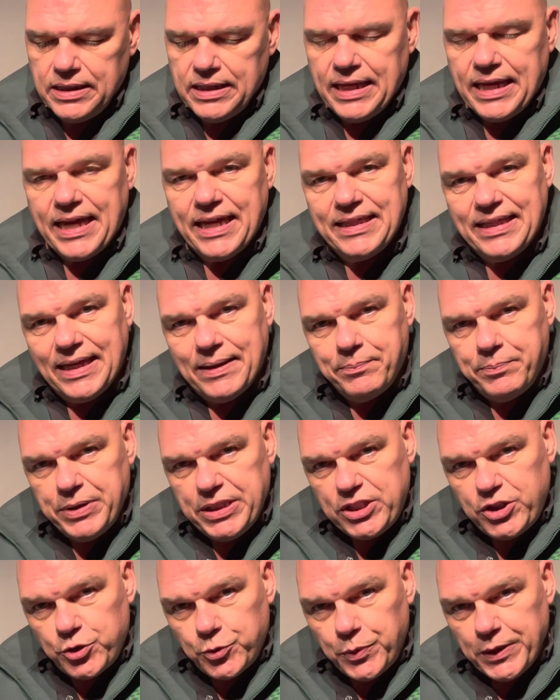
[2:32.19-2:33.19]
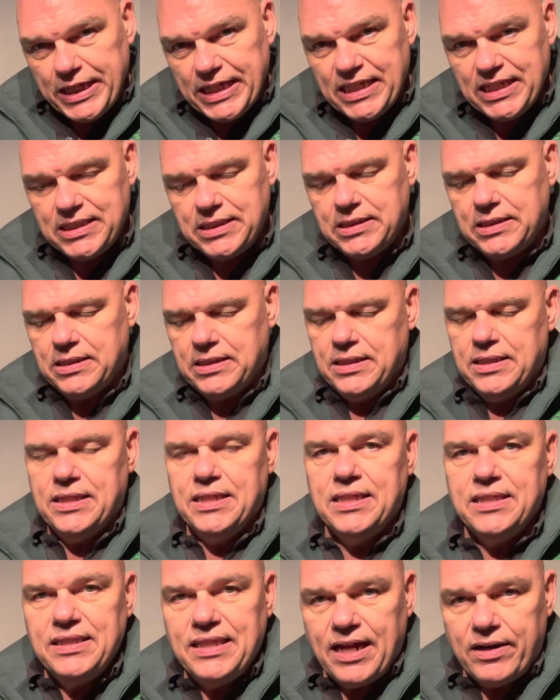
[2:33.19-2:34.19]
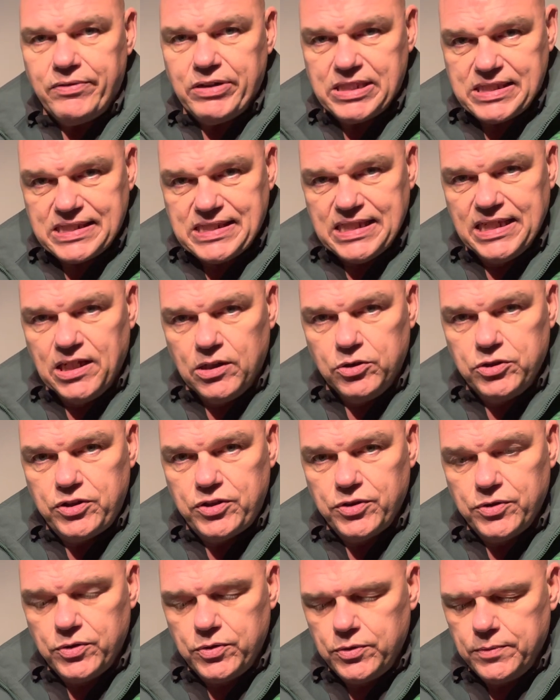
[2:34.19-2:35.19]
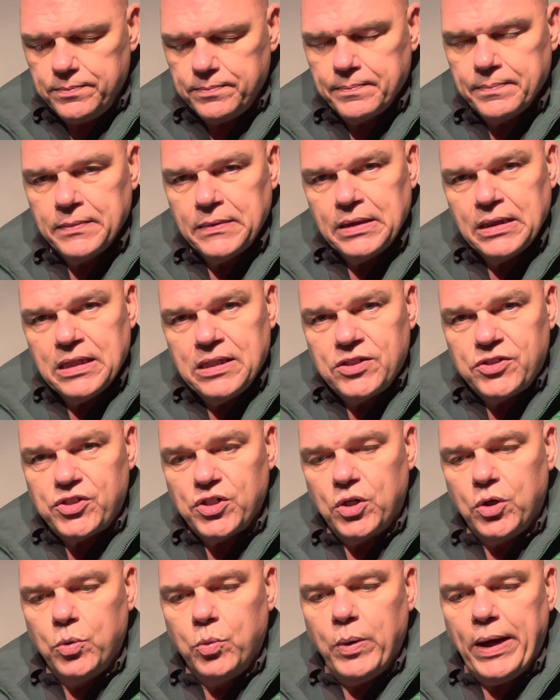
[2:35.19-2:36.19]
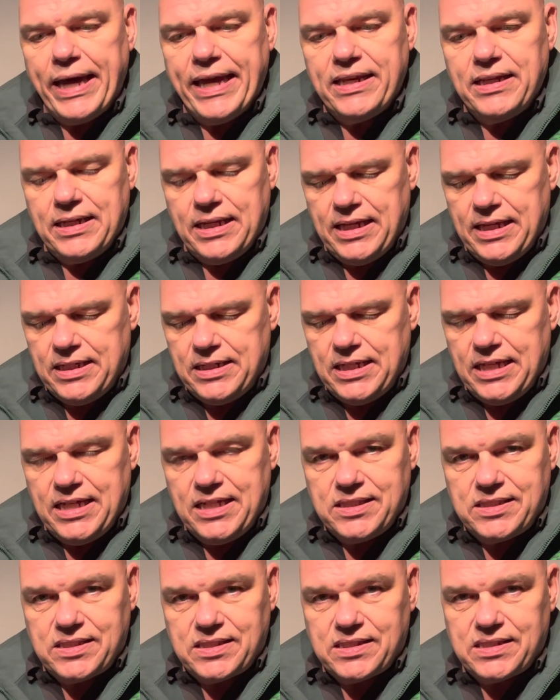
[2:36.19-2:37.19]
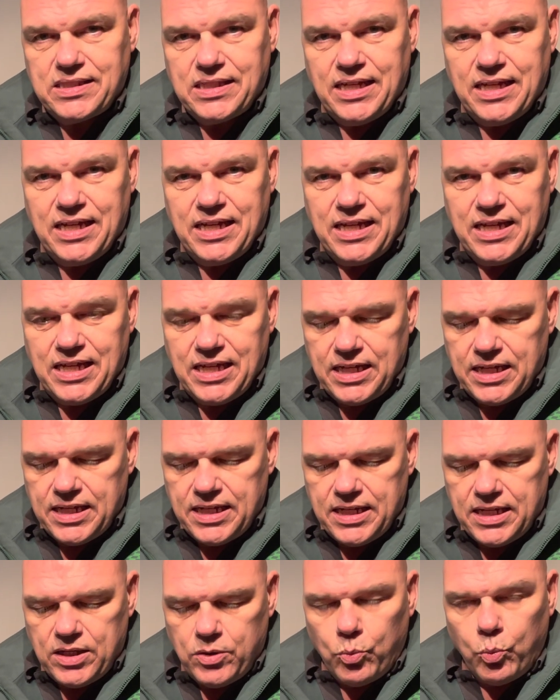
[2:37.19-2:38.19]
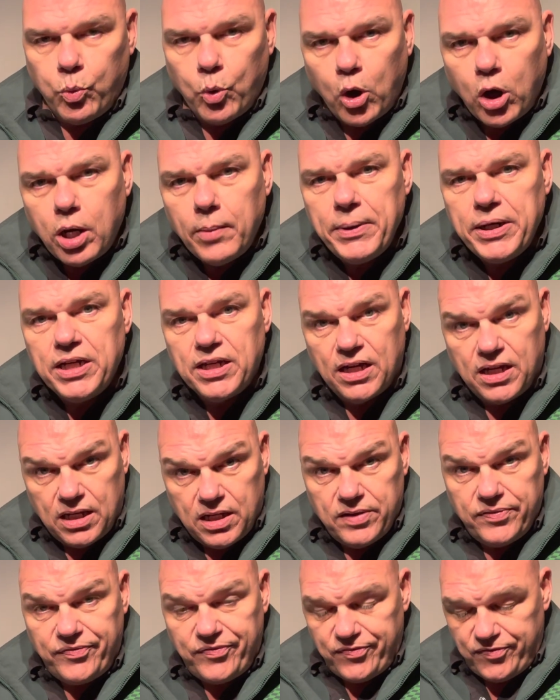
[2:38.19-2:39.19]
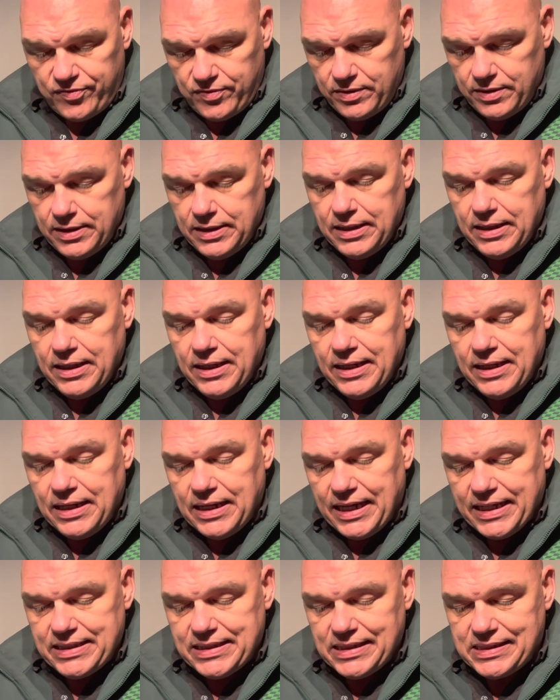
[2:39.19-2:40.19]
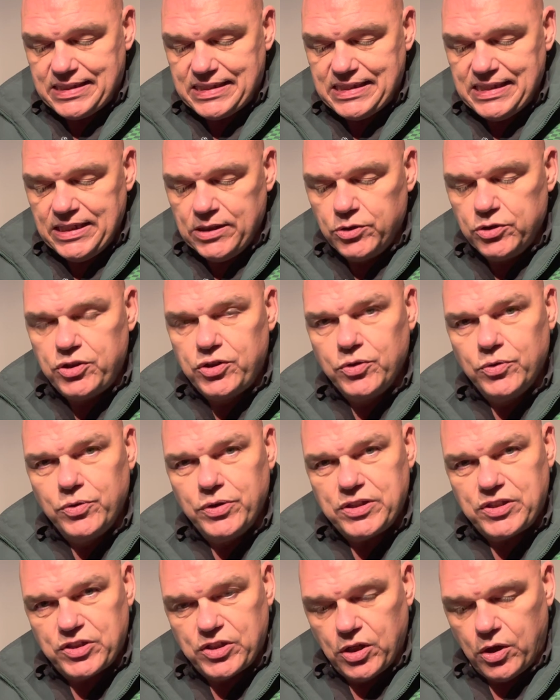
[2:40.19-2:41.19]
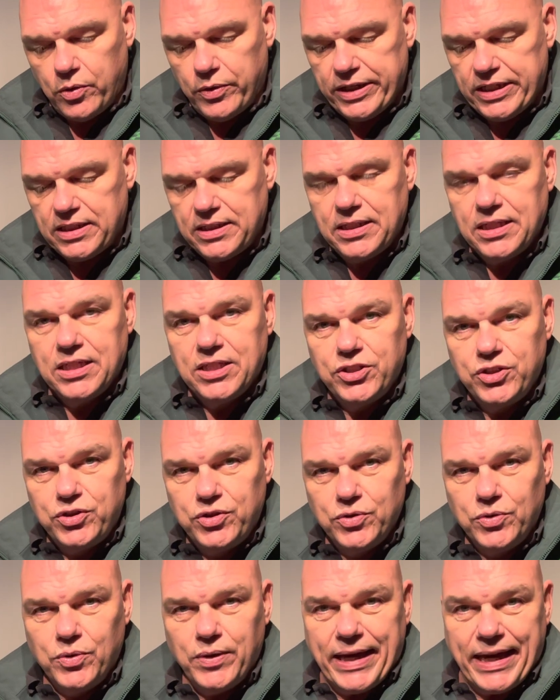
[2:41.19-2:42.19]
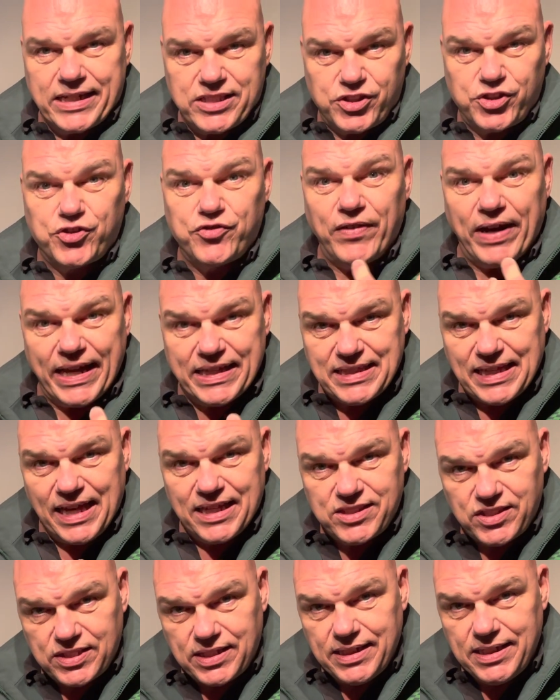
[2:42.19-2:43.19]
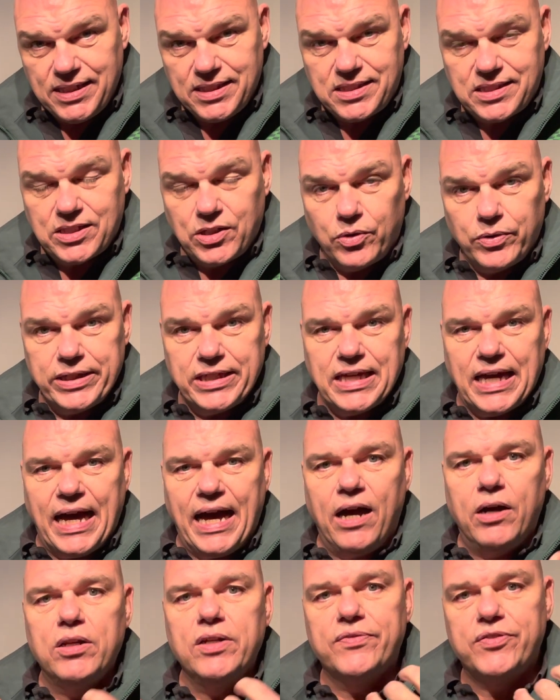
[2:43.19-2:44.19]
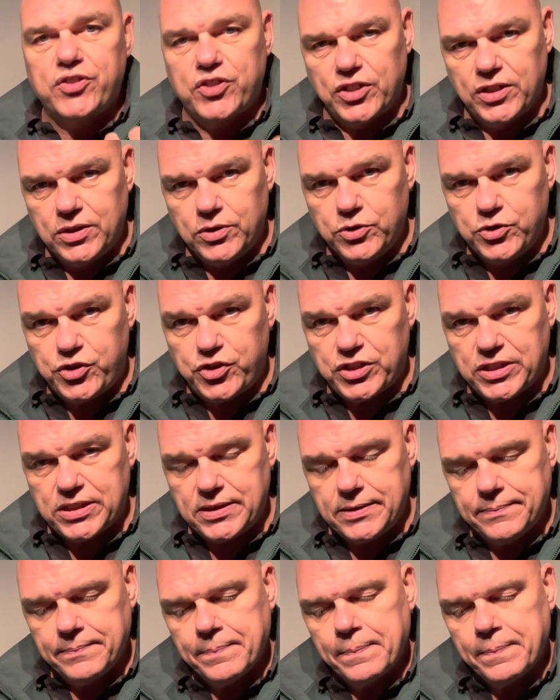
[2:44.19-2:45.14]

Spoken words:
and in between there is CO2. So when it is warm enough, like the CO2 is going to extract, actually, it's going out of solution.